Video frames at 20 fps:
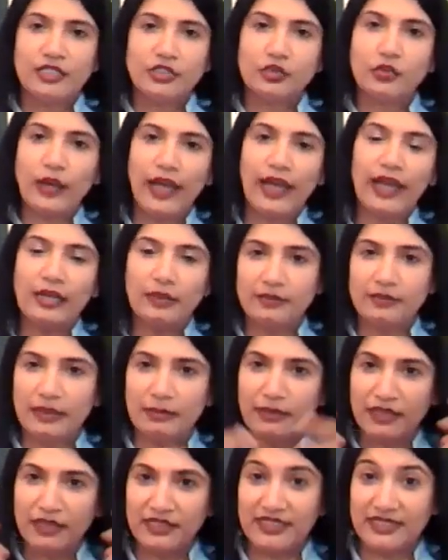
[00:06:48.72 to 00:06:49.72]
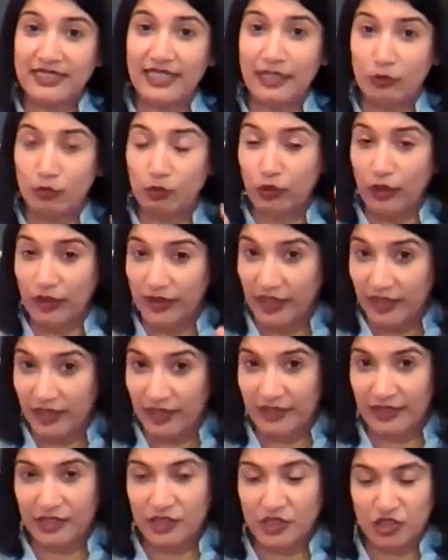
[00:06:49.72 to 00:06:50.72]
to help them understand what the
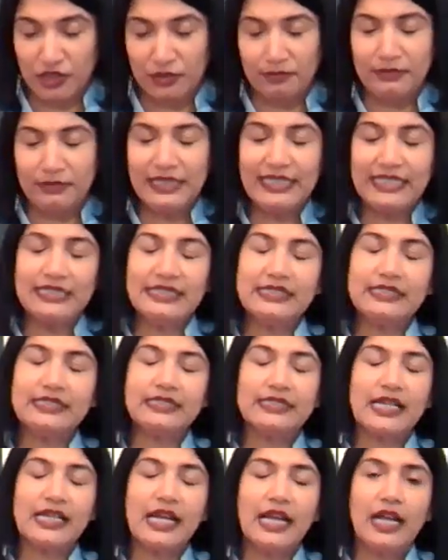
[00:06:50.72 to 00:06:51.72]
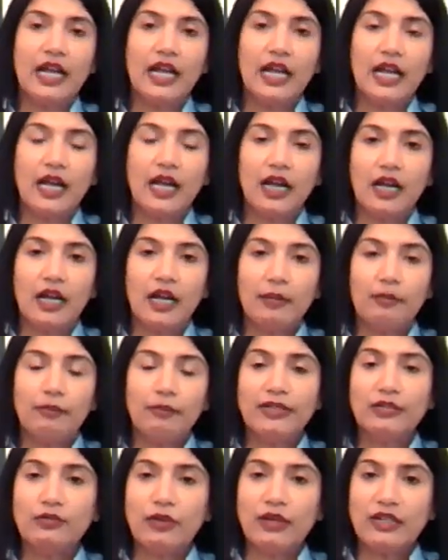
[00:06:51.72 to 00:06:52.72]
condition means.
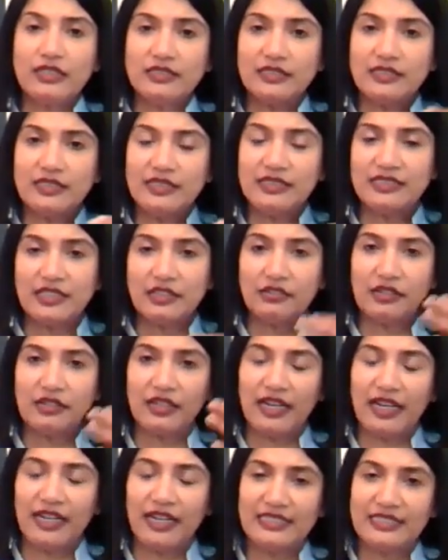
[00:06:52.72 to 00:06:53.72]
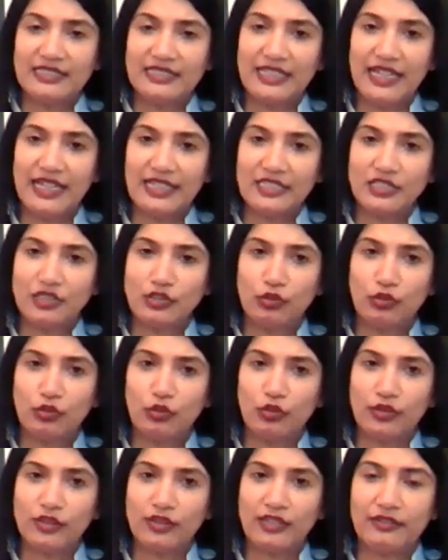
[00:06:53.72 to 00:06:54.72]
But one of the things I realized that,
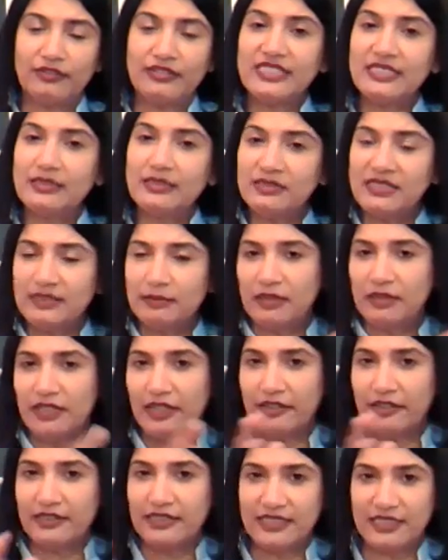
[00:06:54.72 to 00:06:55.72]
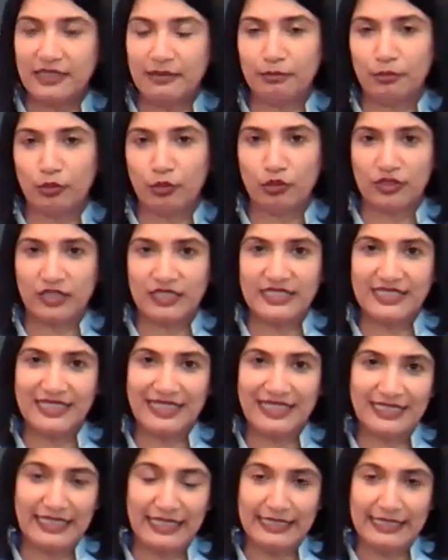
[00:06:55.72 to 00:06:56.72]
there were some similarities in both the
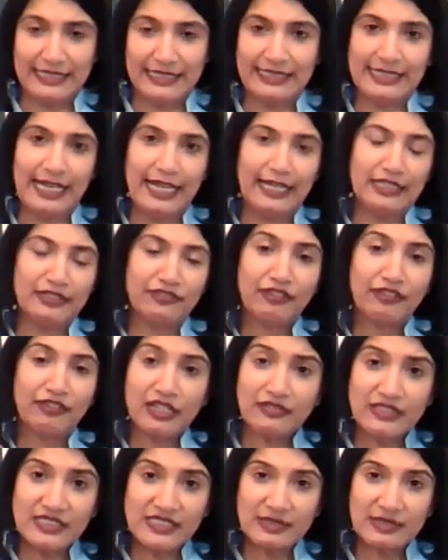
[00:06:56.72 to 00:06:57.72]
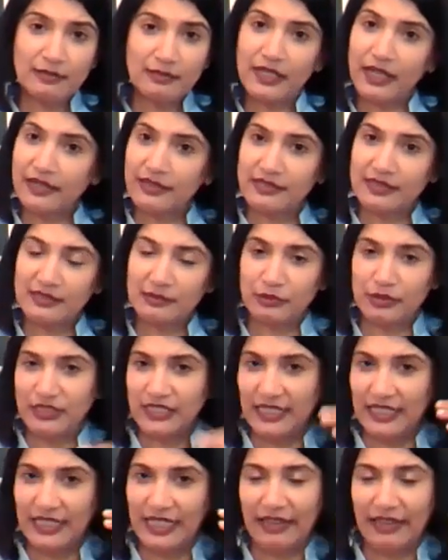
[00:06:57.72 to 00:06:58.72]
settings. And one of the similarities was,
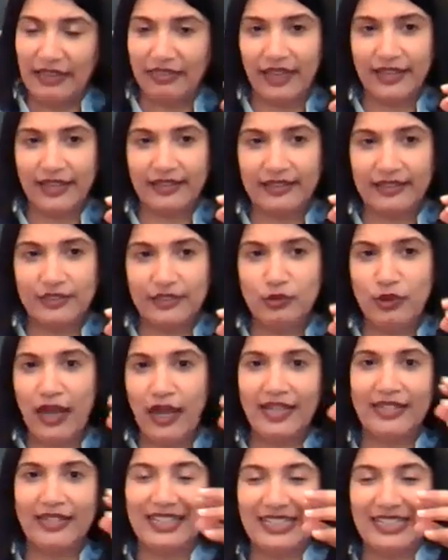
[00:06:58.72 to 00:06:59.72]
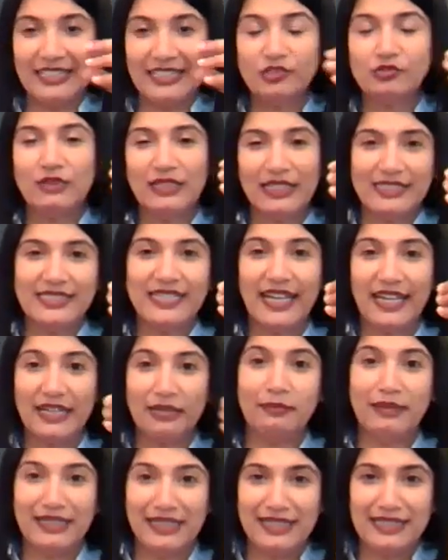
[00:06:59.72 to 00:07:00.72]
again, that you had like literally
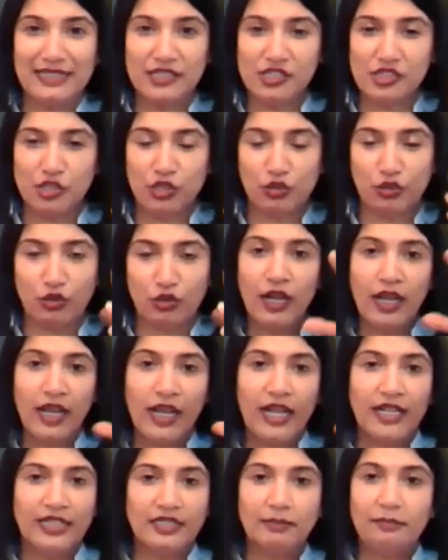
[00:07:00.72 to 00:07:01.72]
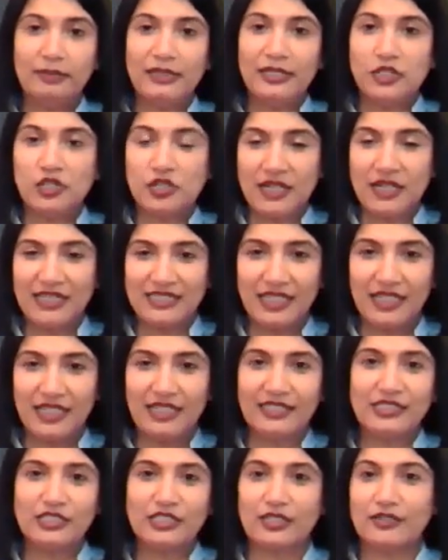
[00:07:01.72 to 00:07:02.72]
10 minutes. The patient has a
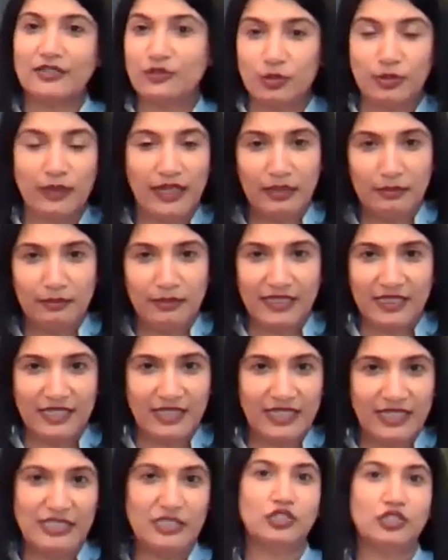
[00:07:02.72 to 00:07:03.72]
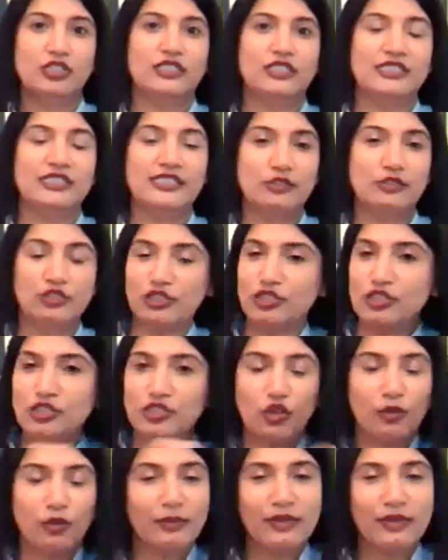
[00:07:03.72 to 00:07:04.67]
list of 12 medications. There's so